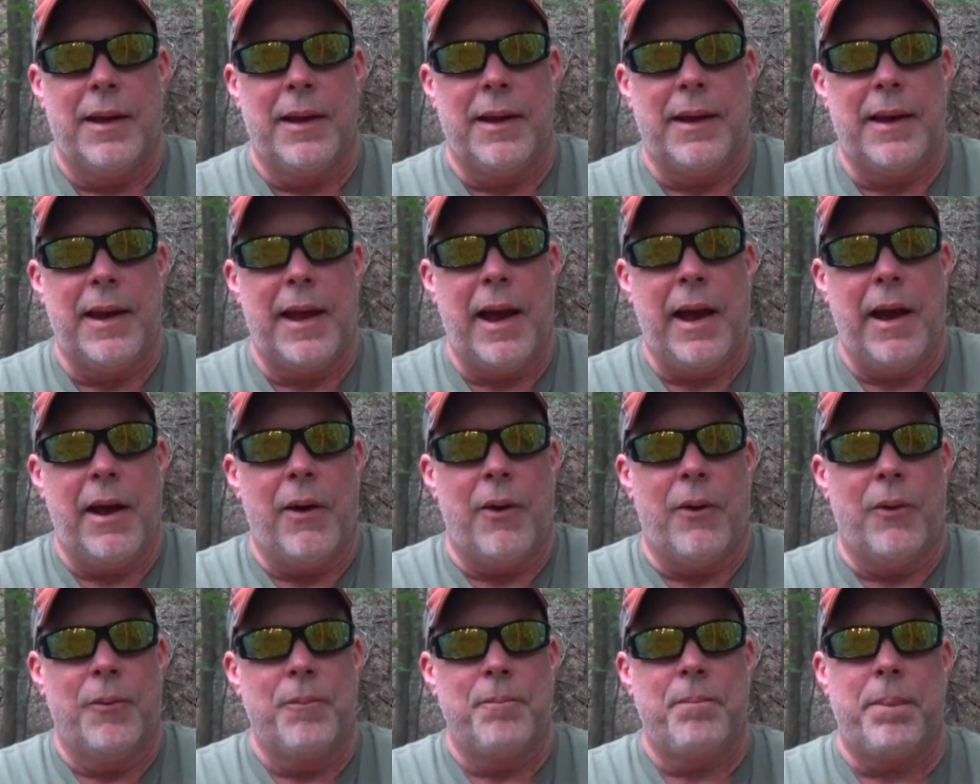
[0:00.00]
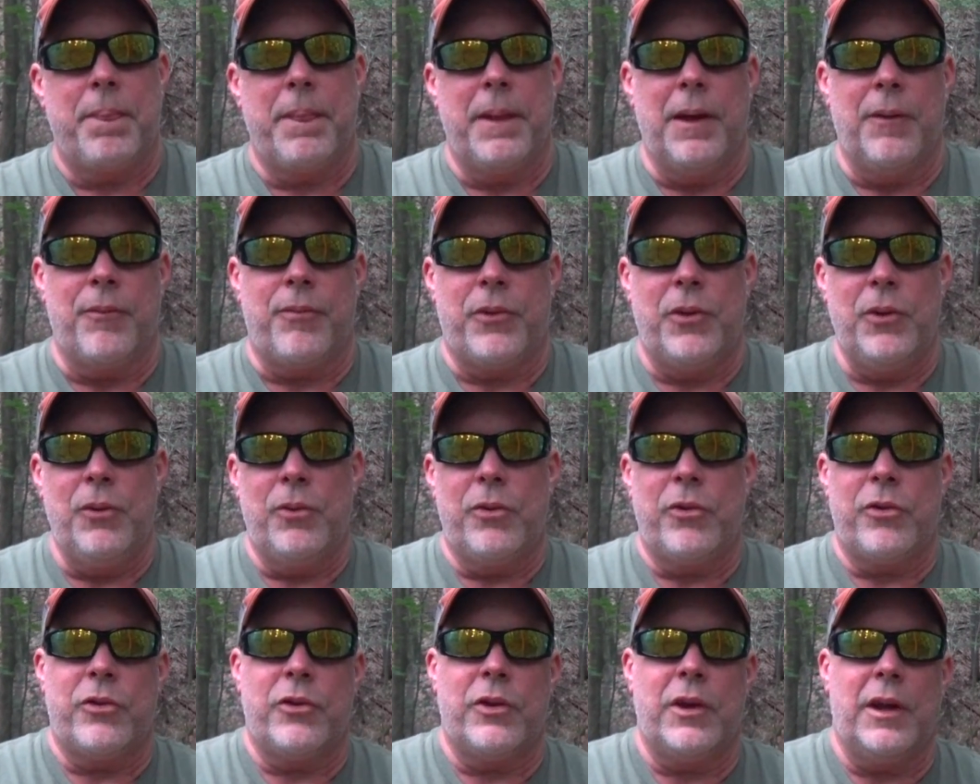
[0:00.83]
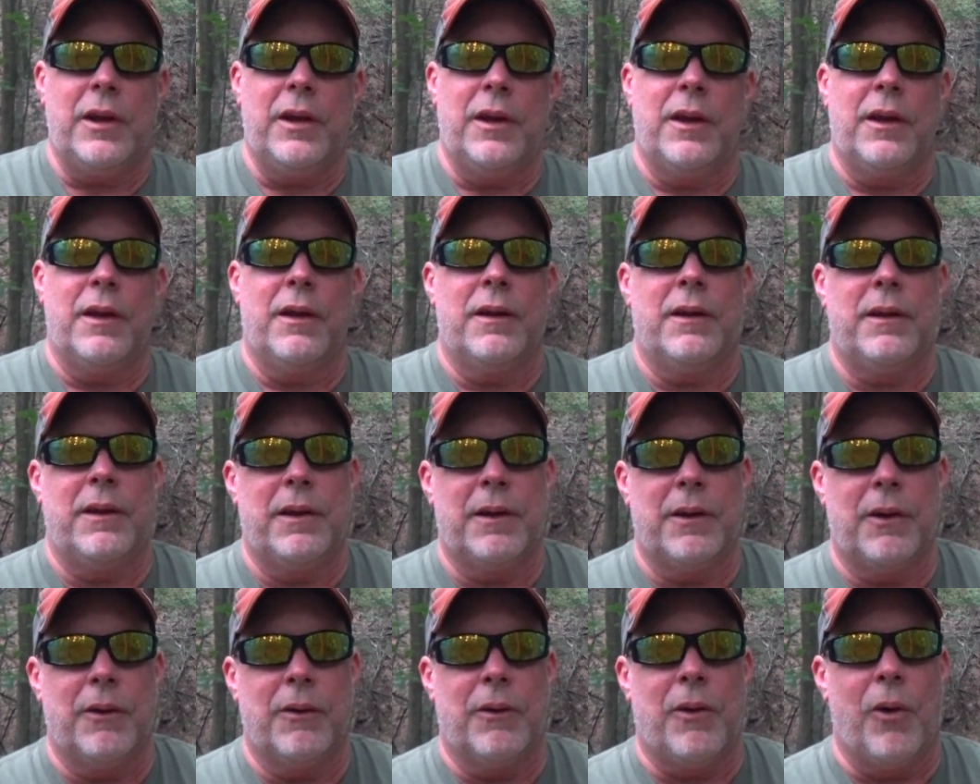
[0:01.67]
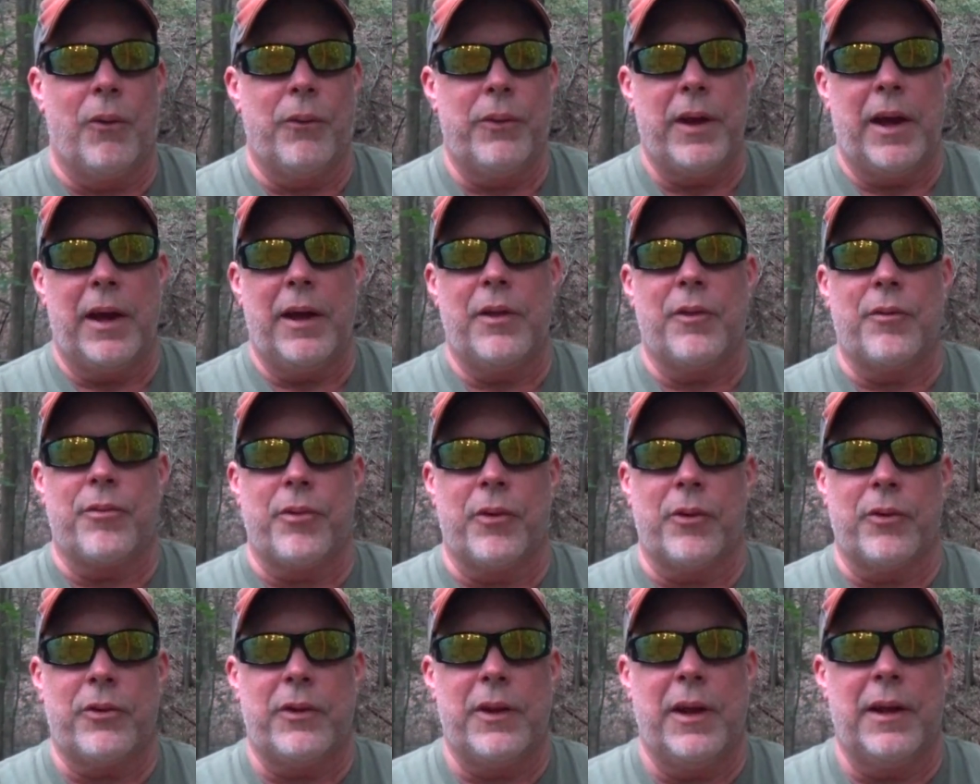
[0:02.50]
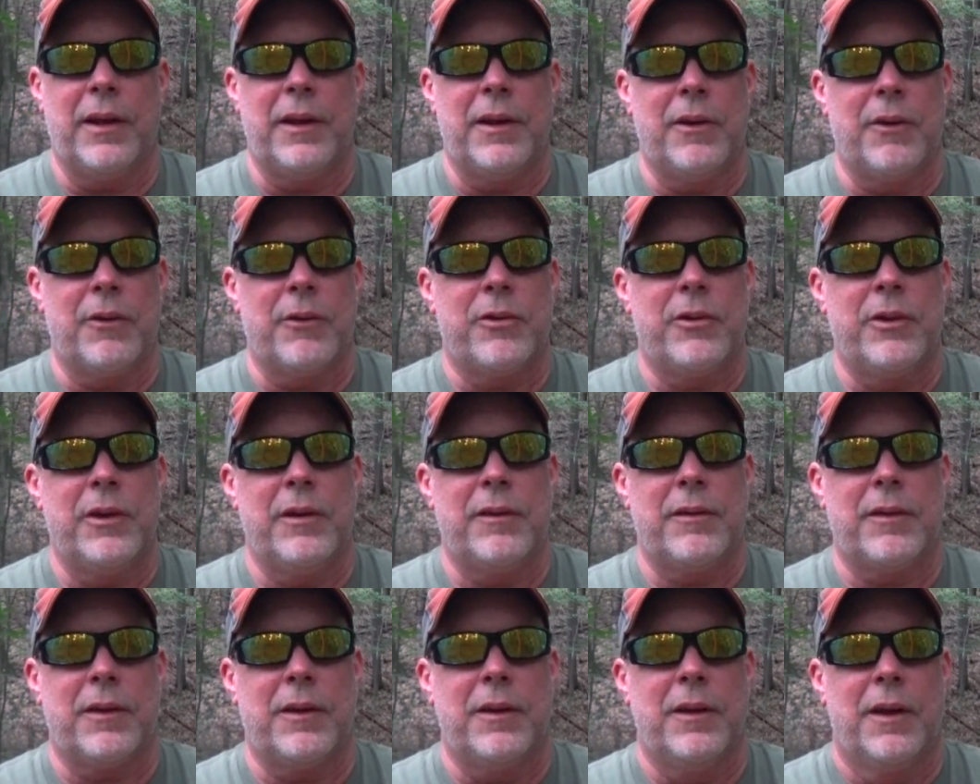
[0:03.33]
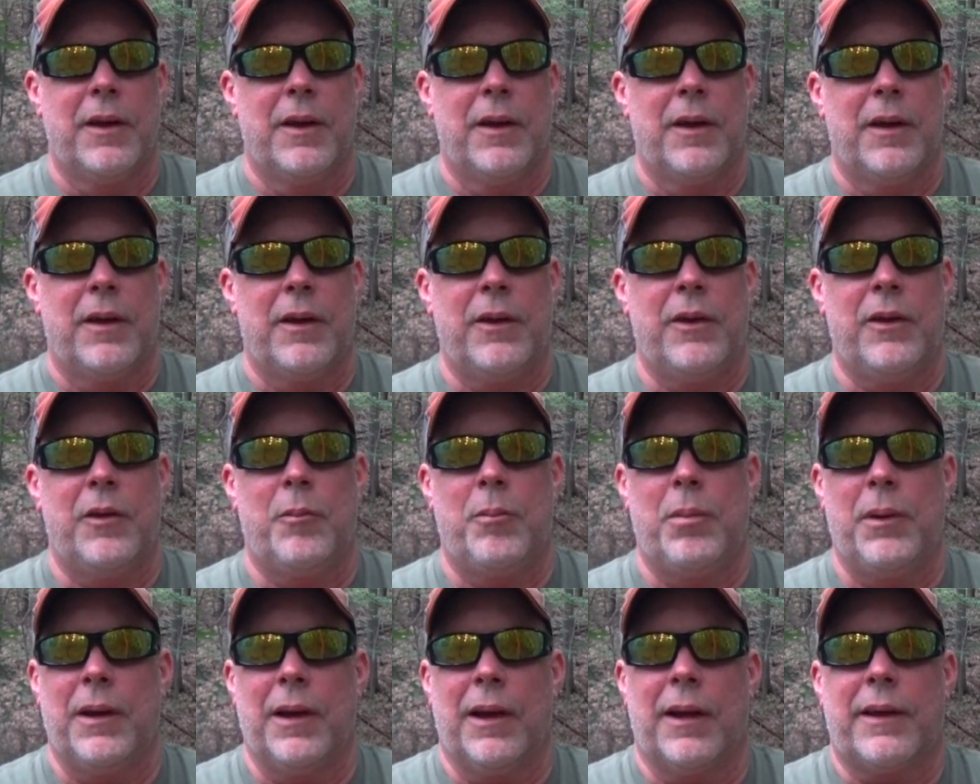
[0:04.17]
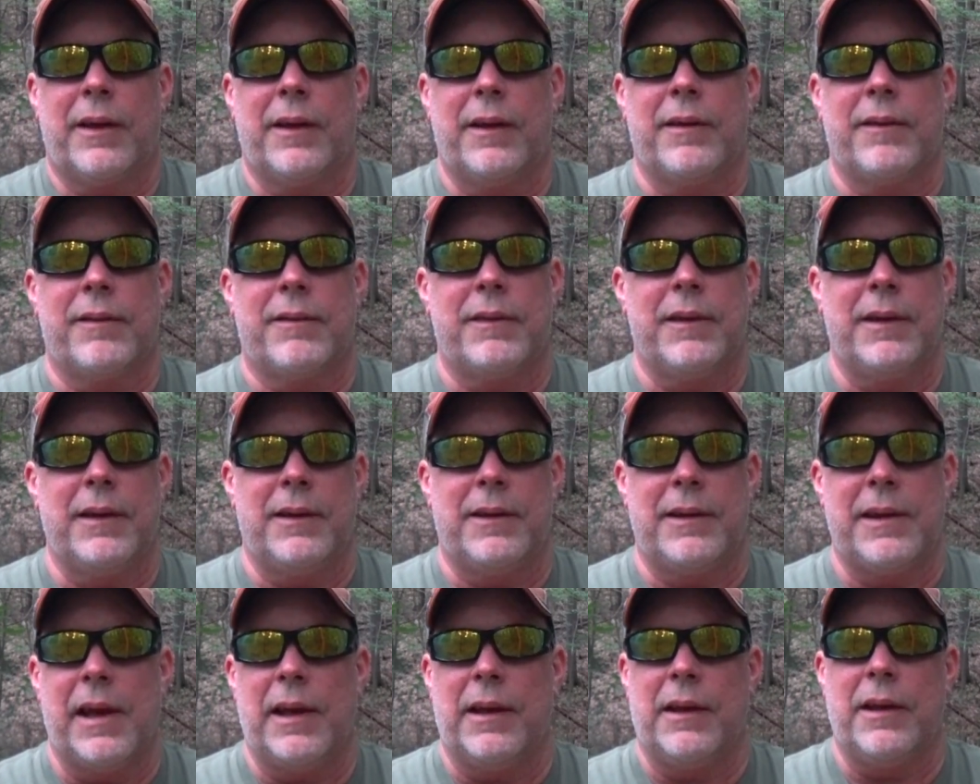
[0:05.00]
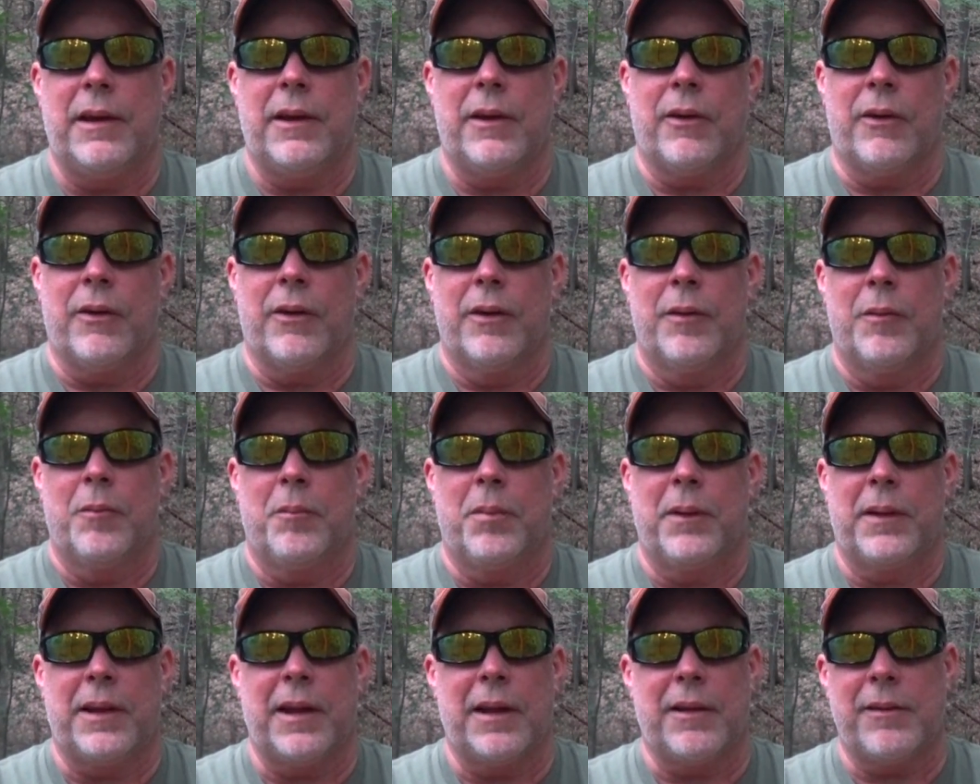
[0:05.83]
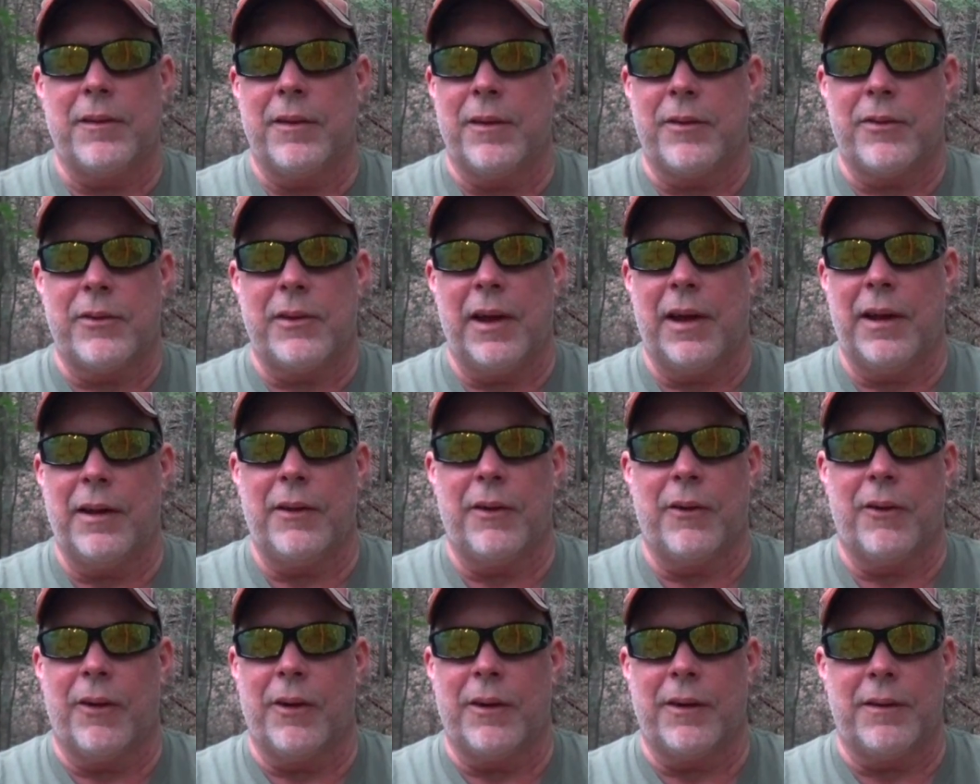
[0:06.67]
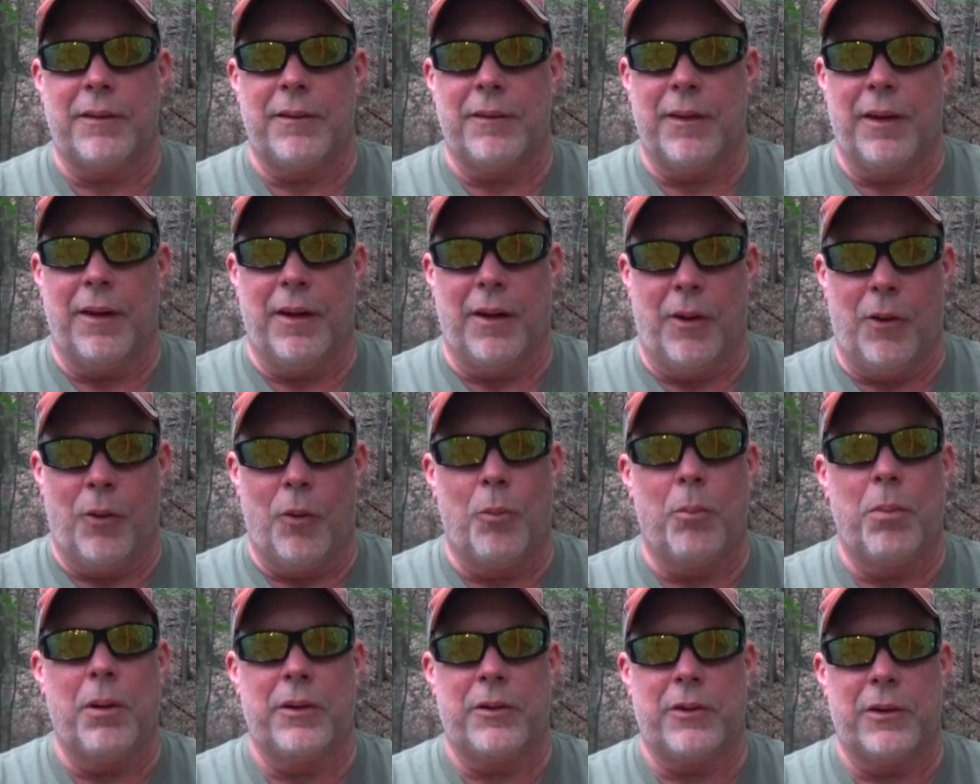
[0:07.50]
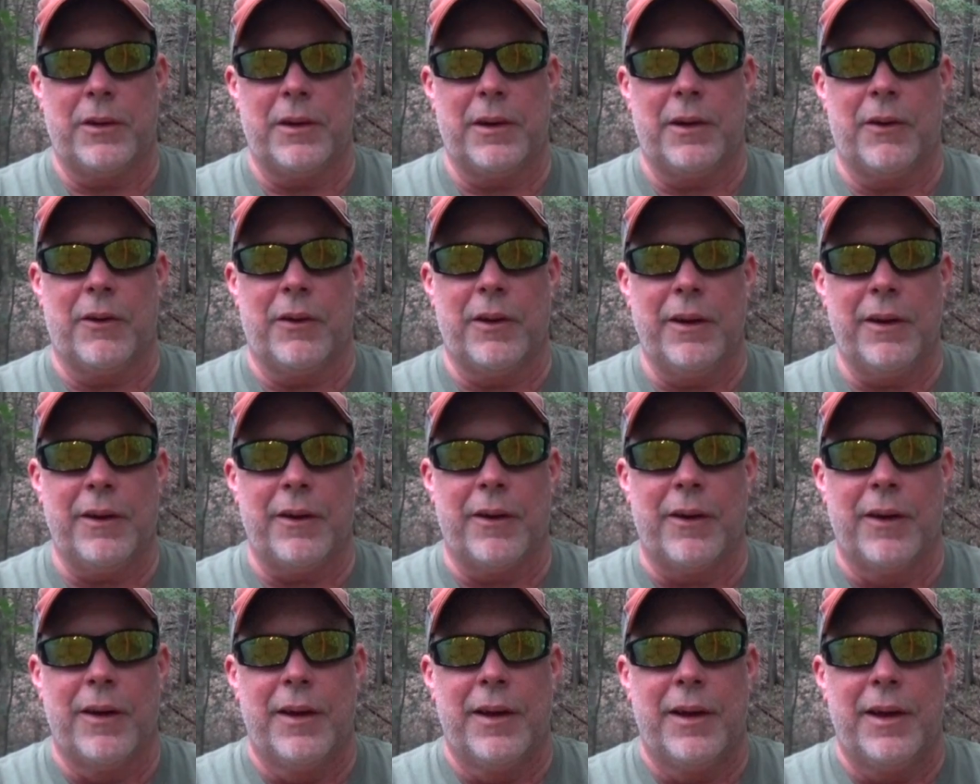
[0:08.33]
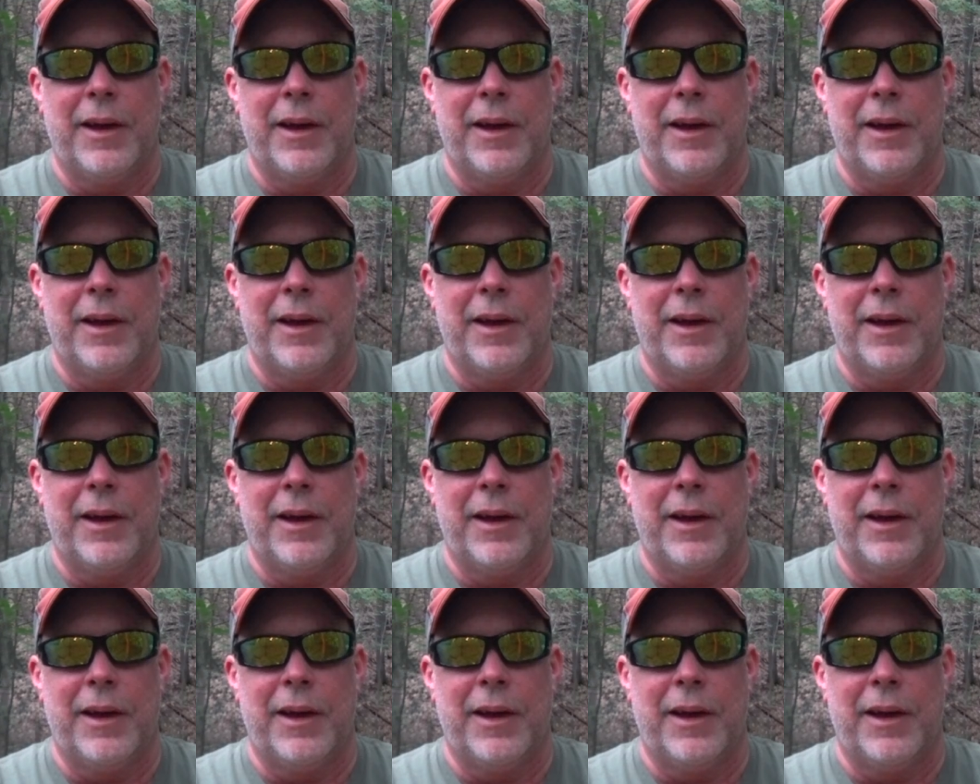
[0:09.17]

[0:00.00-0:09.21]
Now, if you sit, you know, all day the first day of deer season, you'd be lucky to see 10 deer. But that's not saying there aren't a whole bunch of deer here.